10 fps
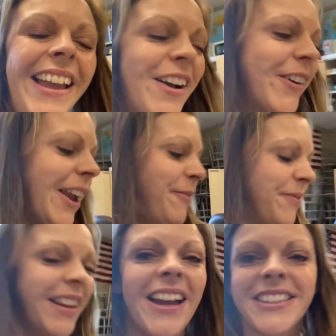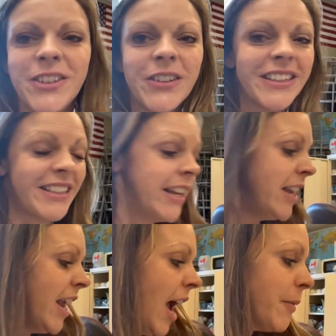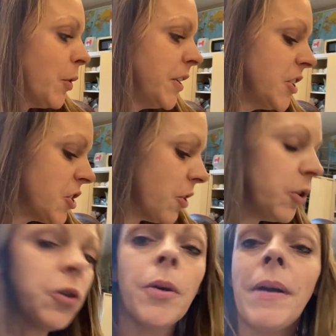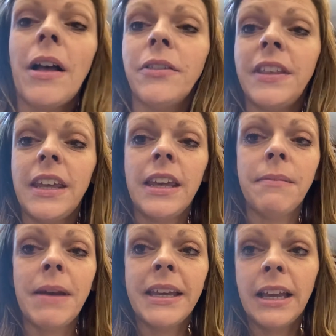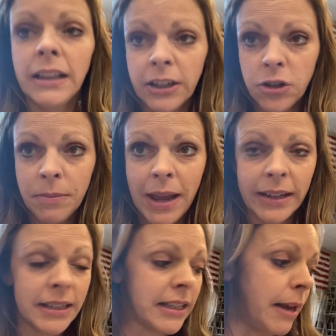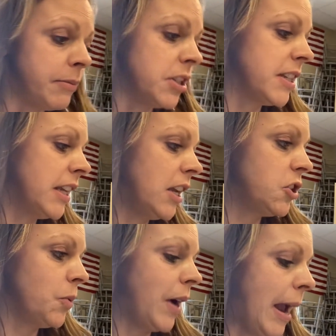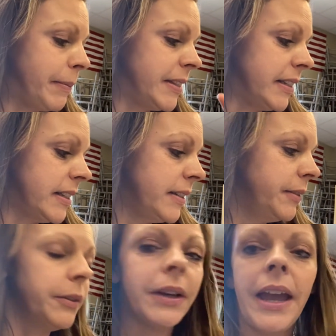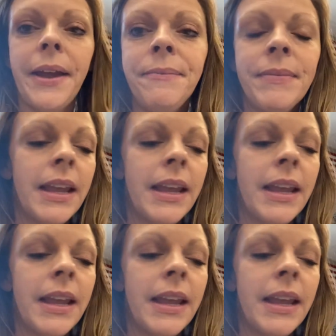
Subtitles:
Okay, hi students. I'm going to show you about the Making Electromagnets lab just in case you were absent, okay?